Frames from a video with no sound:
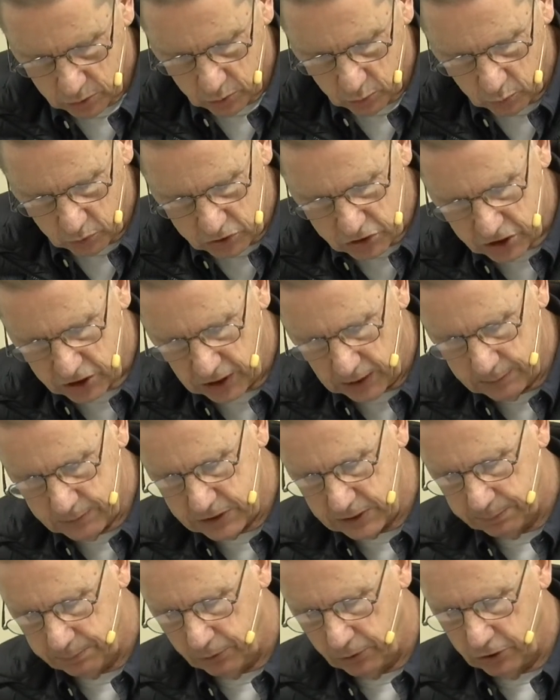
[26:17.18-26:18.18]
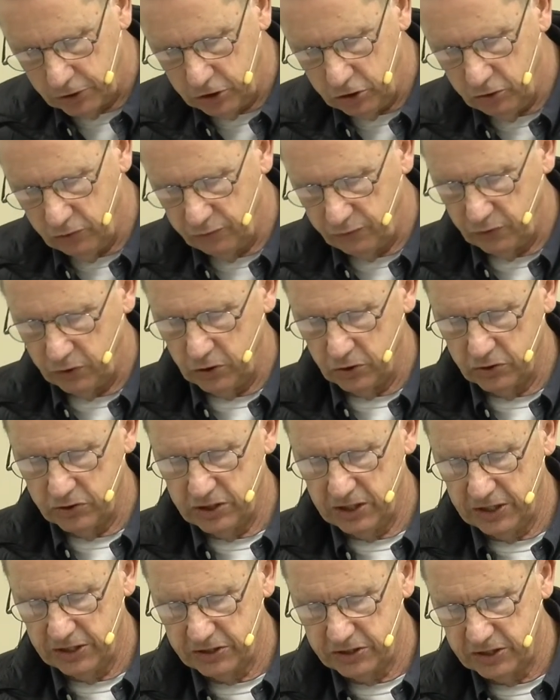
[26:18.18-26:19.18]
which comes upon you for your
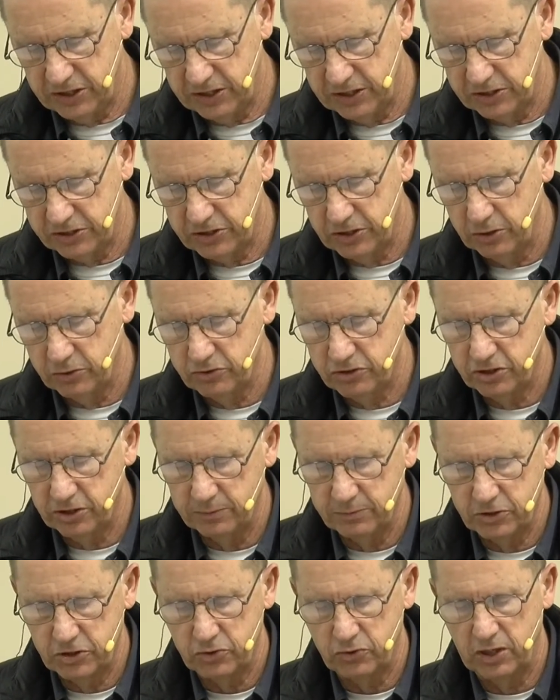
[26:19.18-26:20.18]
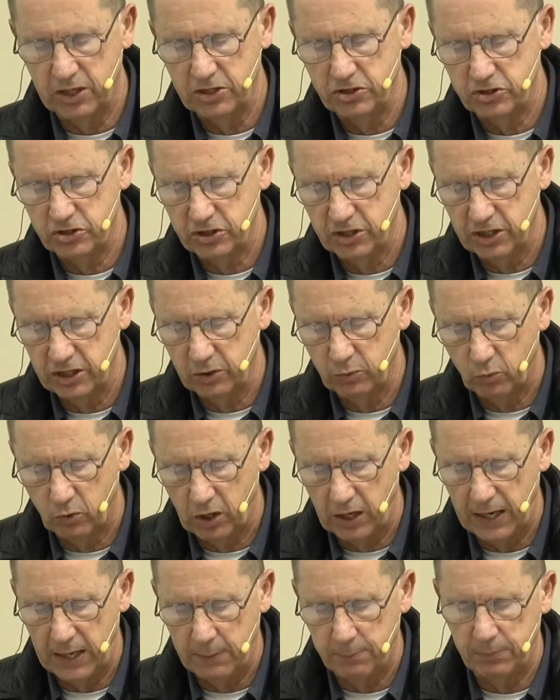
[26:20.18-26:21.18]
testing as though some strange thing
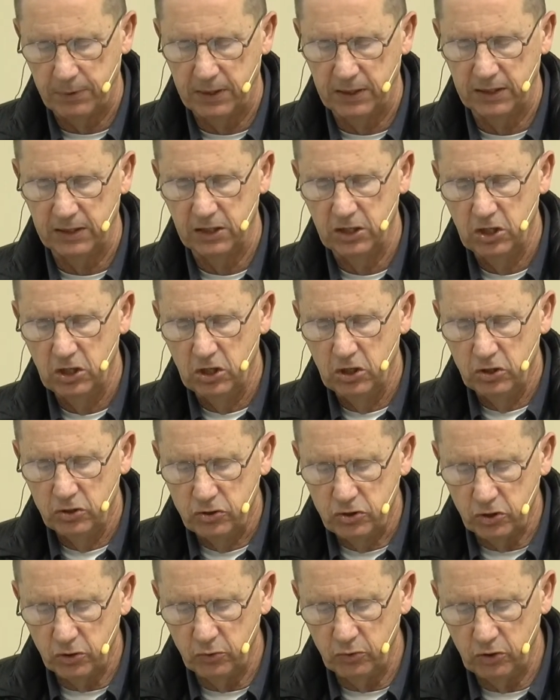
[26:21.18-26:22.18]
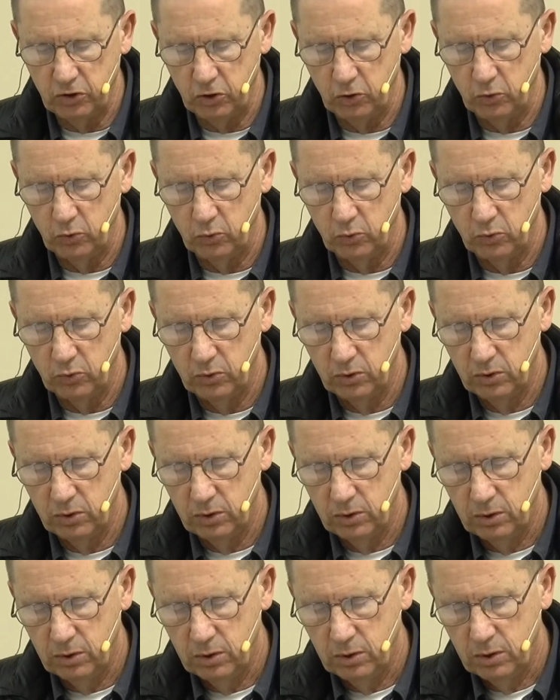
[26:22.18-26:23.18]
were happening to you.
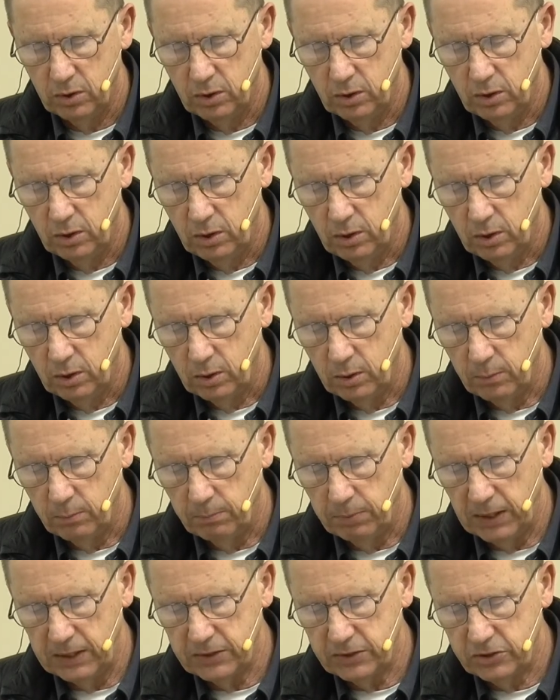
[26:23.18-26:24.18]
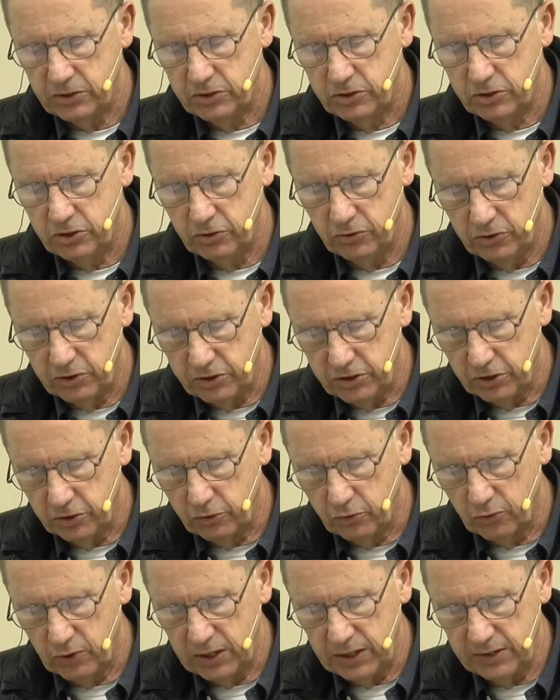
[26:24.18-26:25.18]
But to the
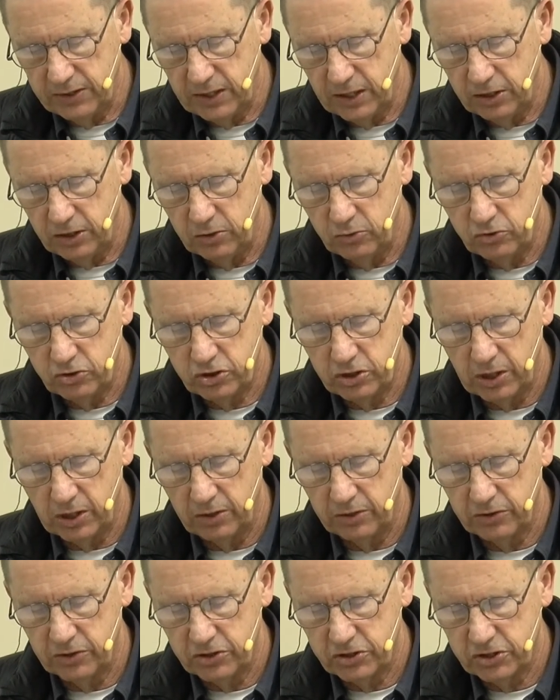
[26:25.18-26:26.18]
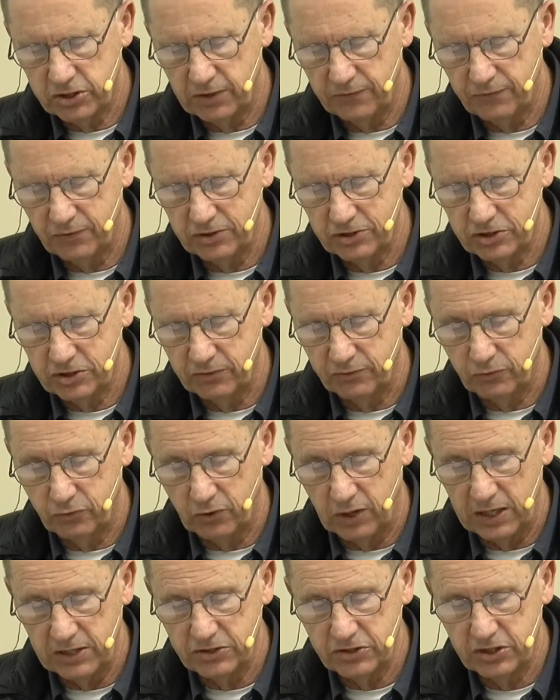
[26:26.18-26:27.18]
degree that you share in the sufferings of
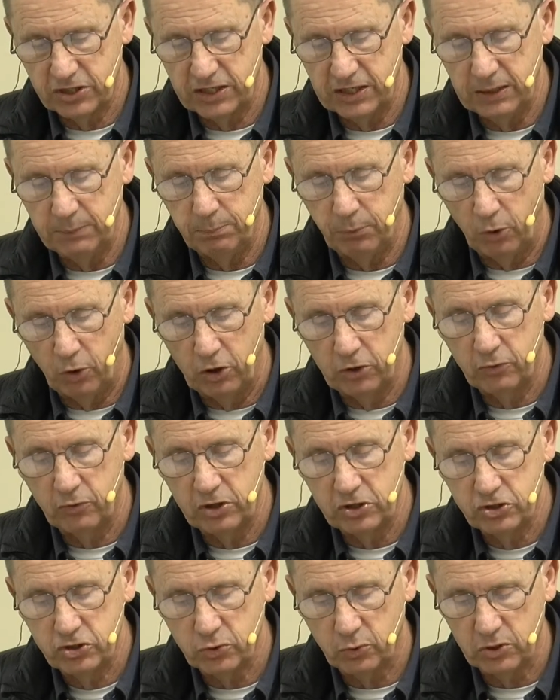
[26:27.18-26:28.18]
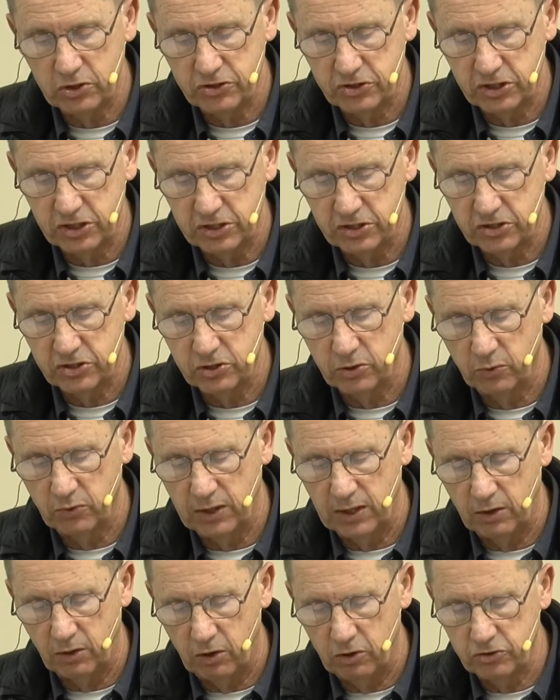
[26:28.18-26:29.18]
Christ, keep on rejoicing, so
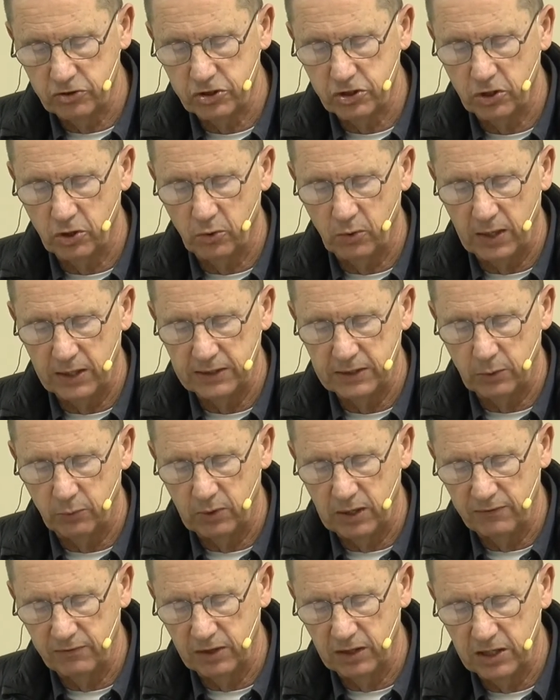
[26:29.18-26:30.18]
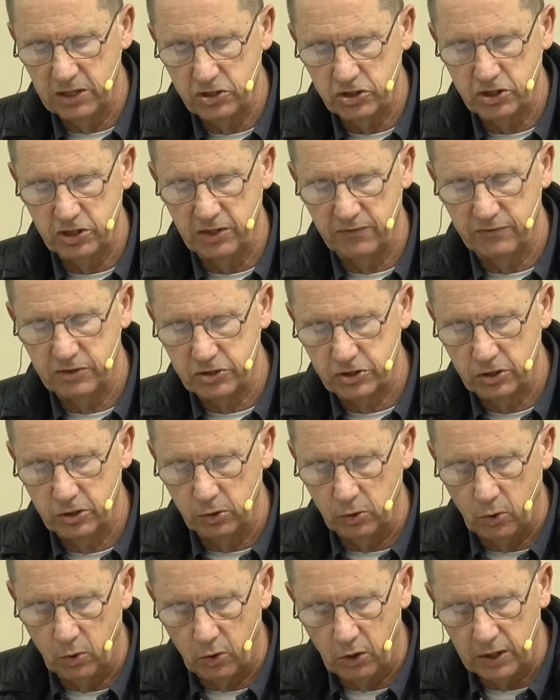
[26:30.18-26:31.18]
that also at the revelation of his
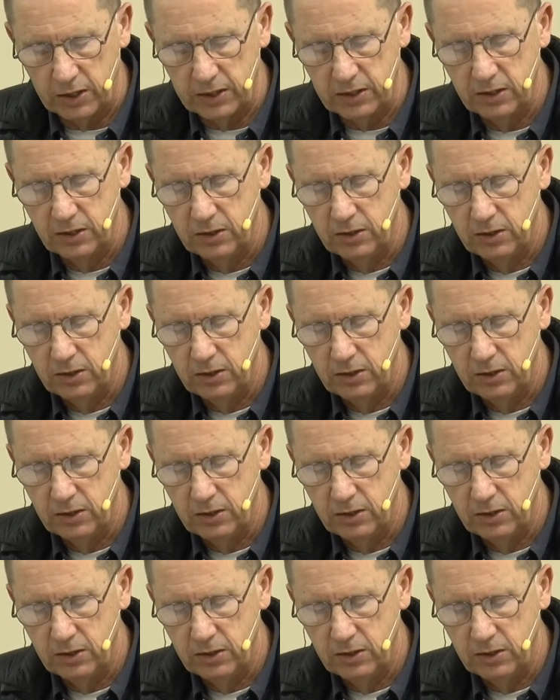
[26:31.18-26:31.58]
glory